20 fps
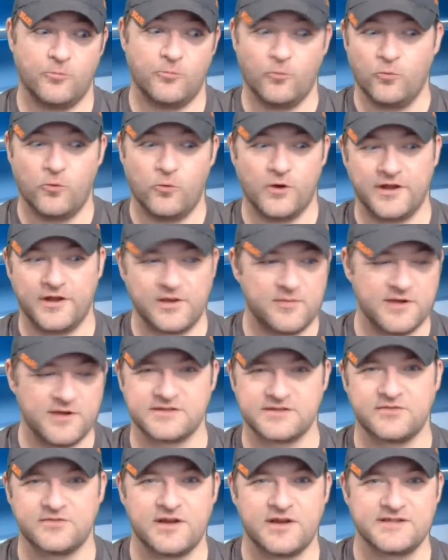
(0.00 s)
won the
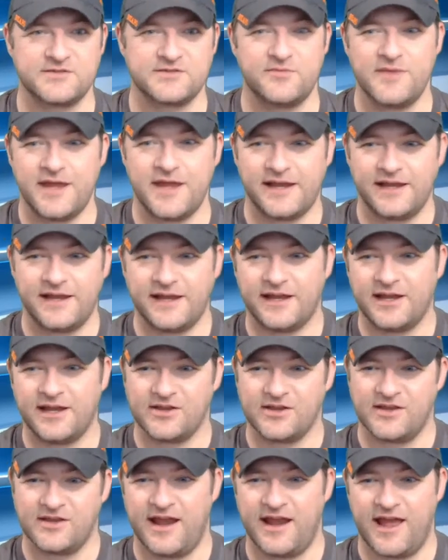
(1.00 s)
belts at
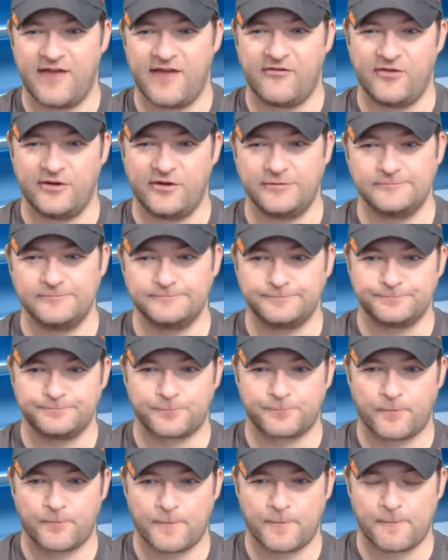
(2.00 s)
WrestleMania. They haven't
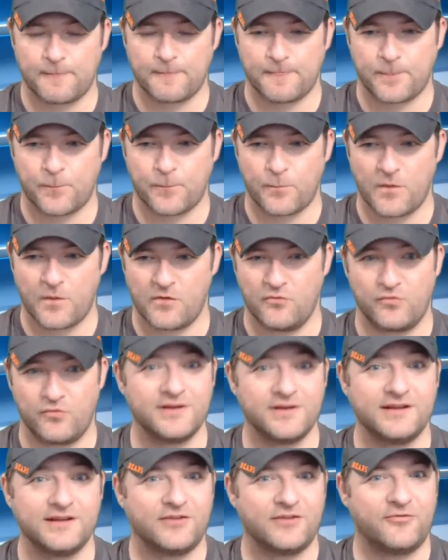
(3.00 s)

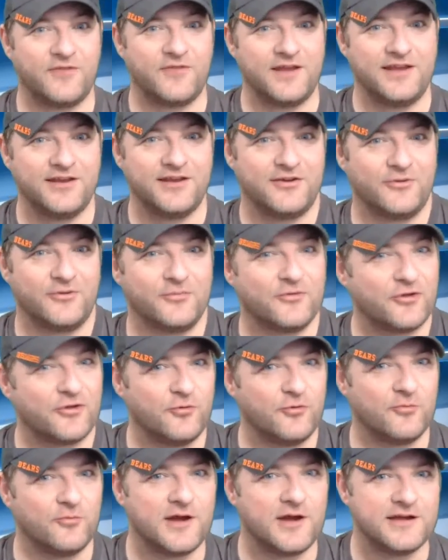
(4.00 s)
really defended them
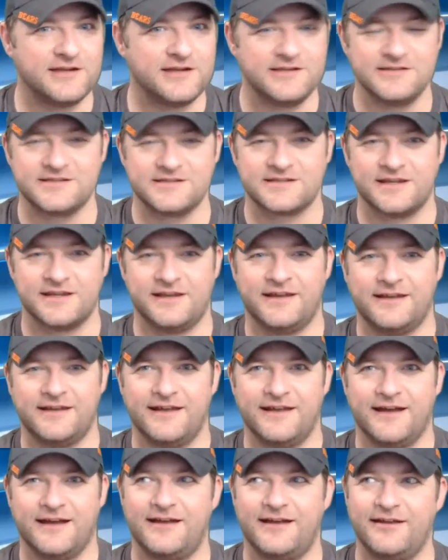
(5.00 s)
too much.
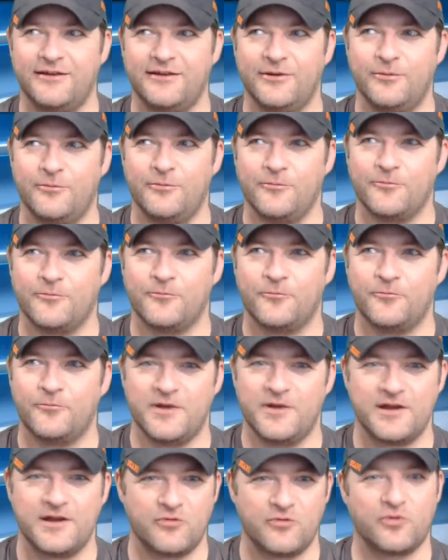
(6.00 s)

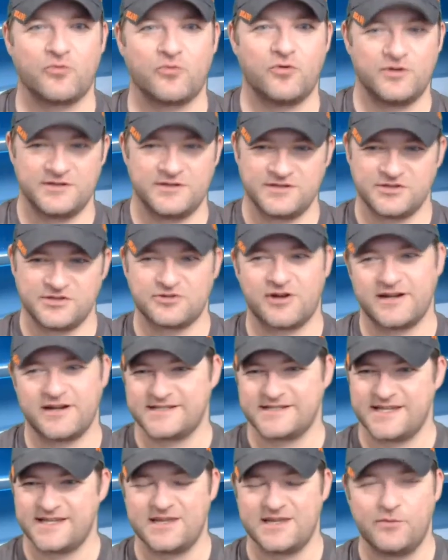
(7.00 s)
You know, we're wanting to try to
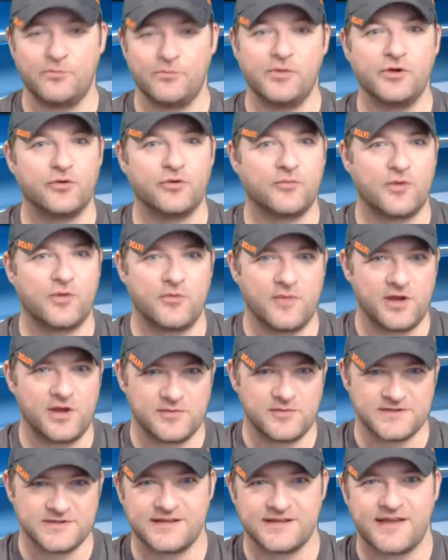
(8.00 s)
see them build
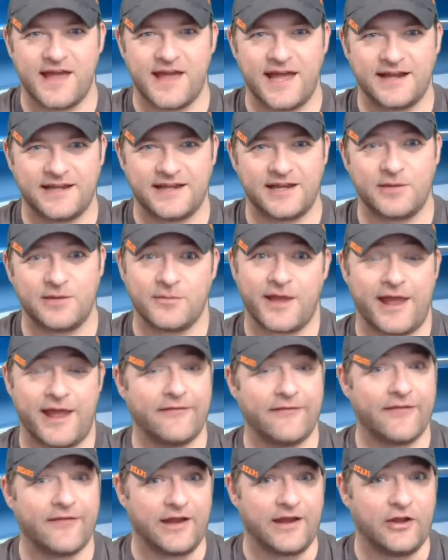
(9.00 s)
momentum as a tag team.
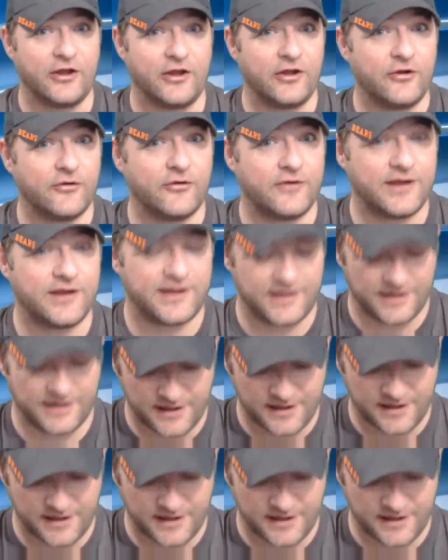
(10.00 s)
Can they do it?